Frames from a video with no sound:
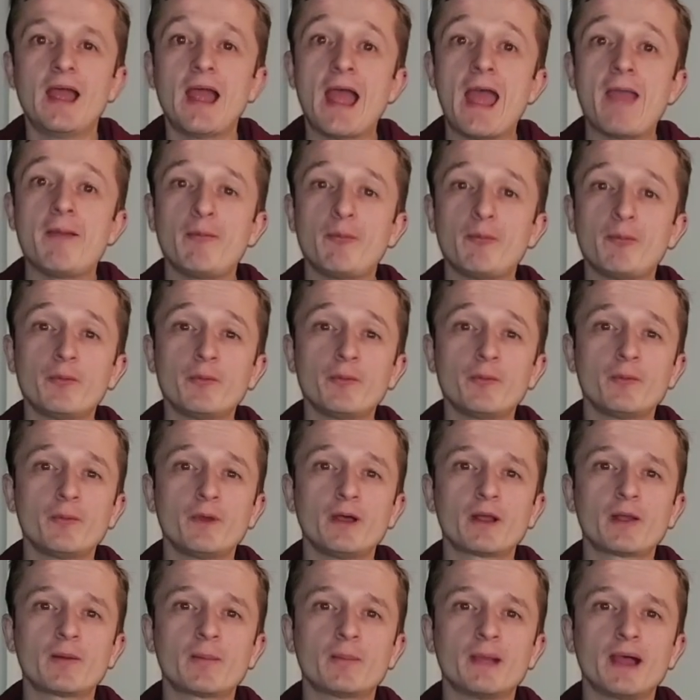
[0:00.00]
Hey everyone,
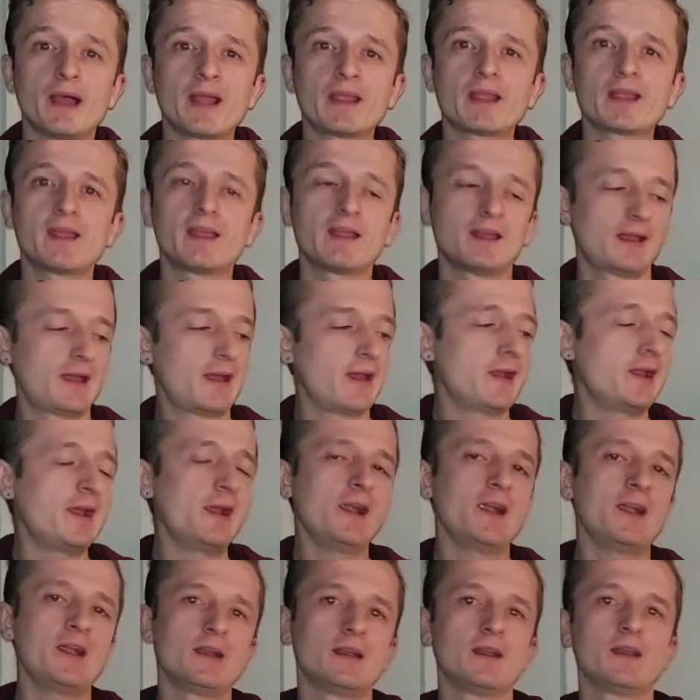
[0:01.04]
welcome back, and
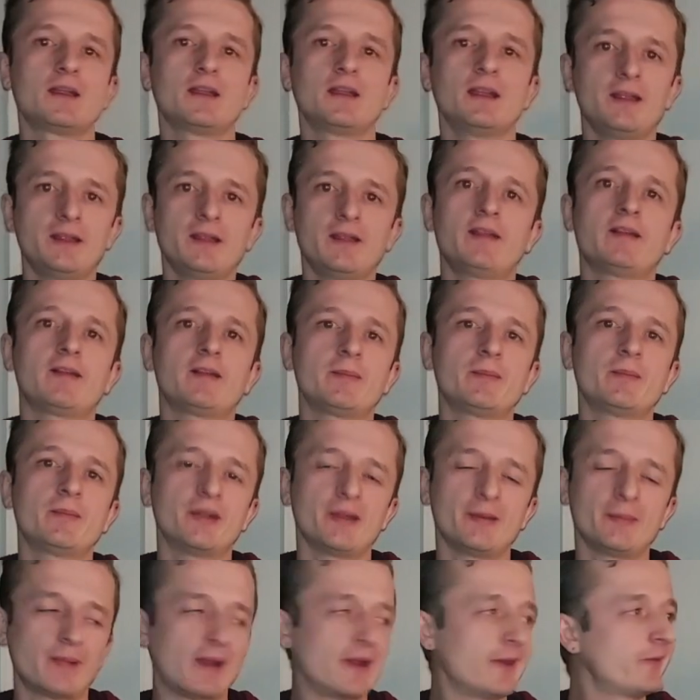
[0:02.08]
here is
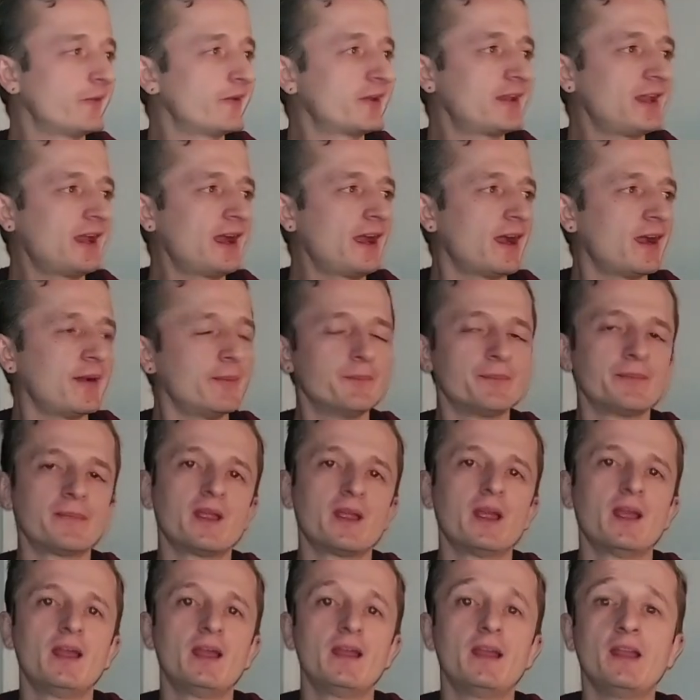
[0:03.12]
my Spanish guitar.
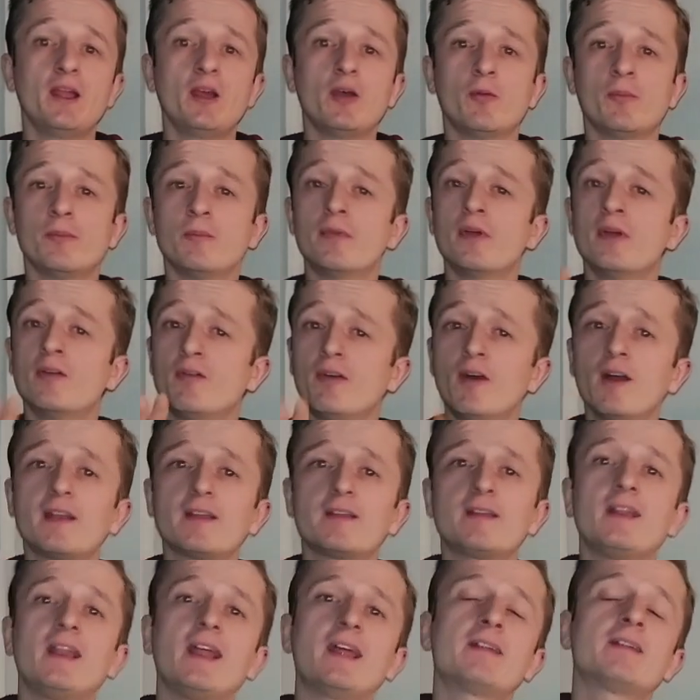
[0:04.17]
Now, for
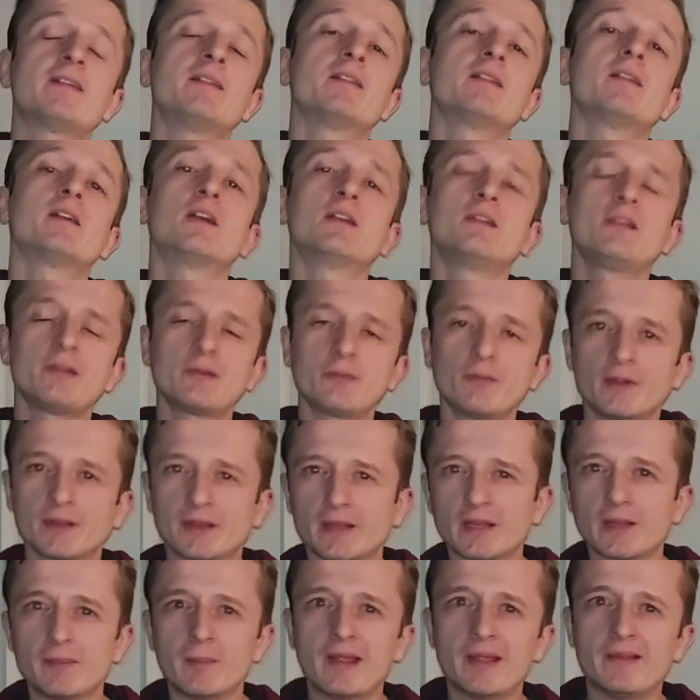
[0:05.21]
this lesson, I just
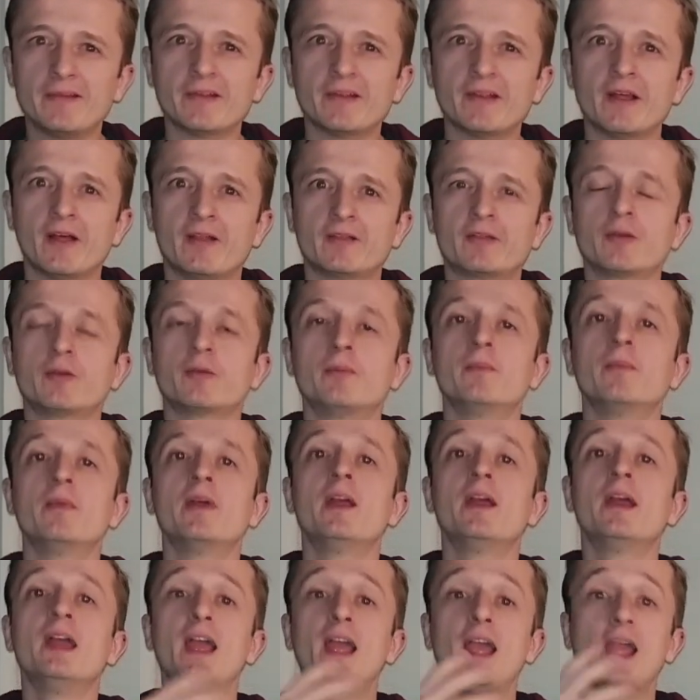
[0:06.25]
wanted to mention also,
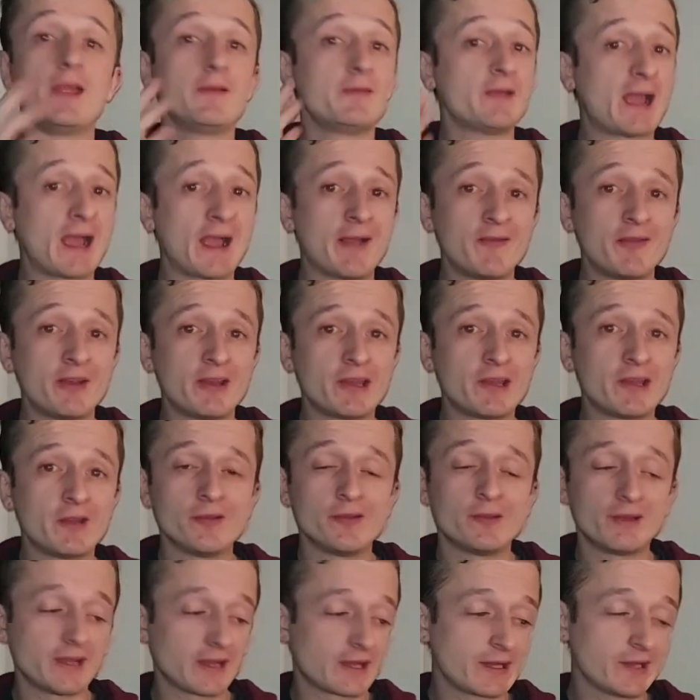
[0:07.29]
if you have an
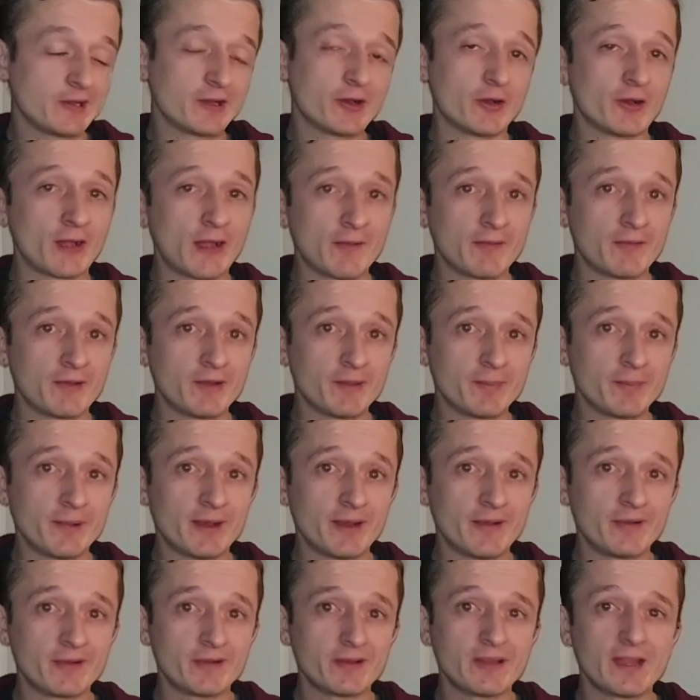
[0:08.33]
acoustic and you don't have this
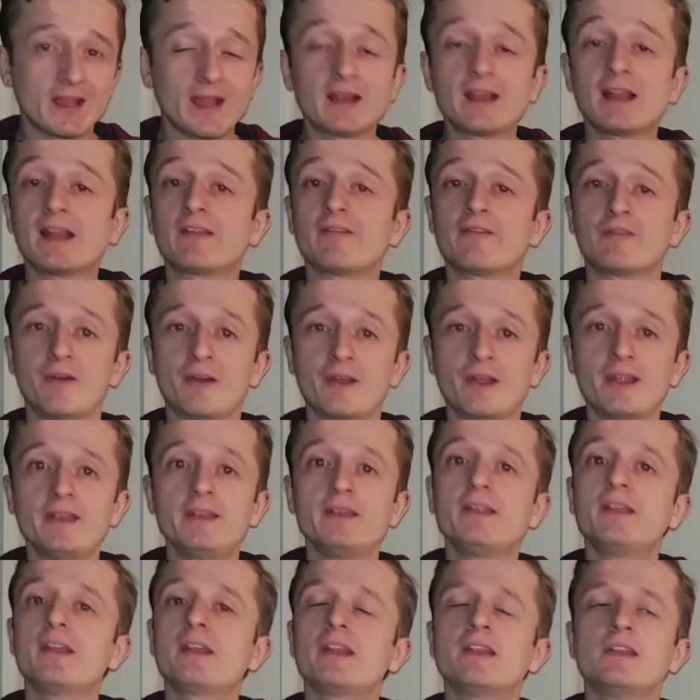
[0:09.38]
Spanish guitar, that's
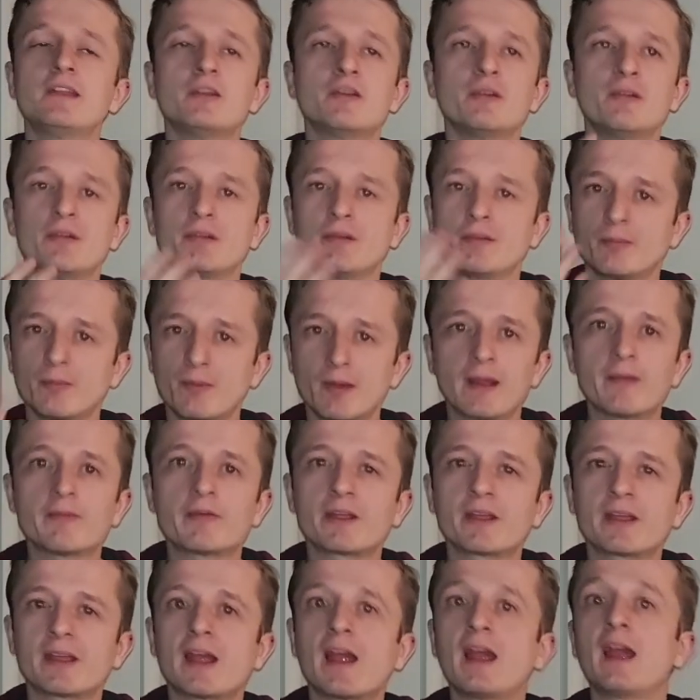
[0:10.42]
fine. You can use whatever
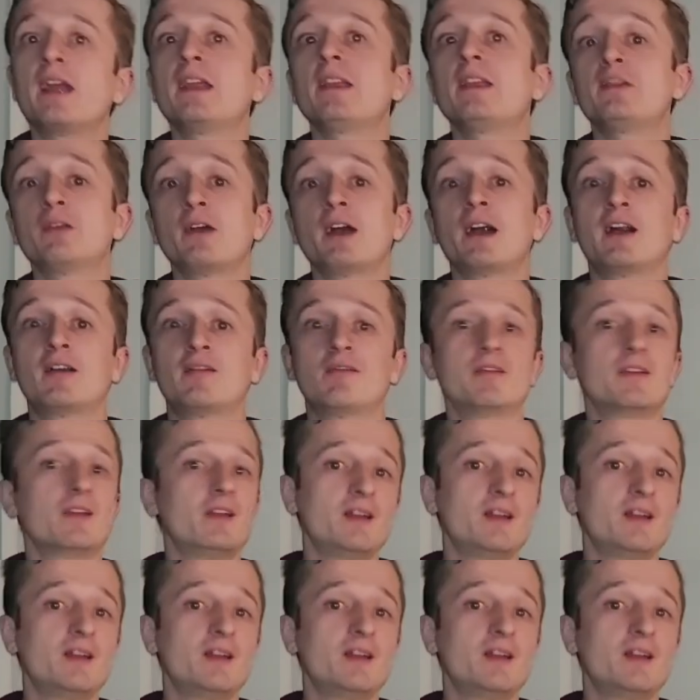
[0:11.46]
guitar you have.